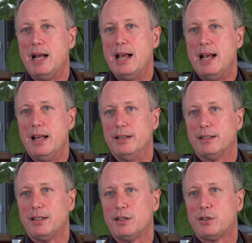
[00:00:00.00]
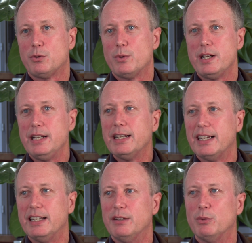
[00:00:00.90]
And three,
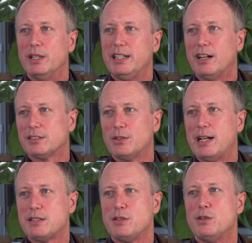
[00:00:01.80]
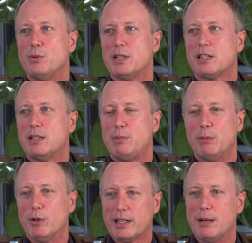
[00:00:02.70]
it really also has to do with the
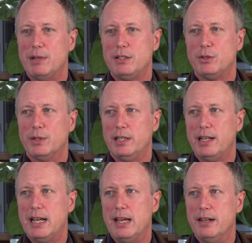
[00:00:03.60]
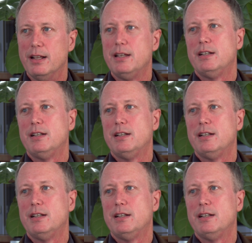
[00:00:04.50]
people that come into it. And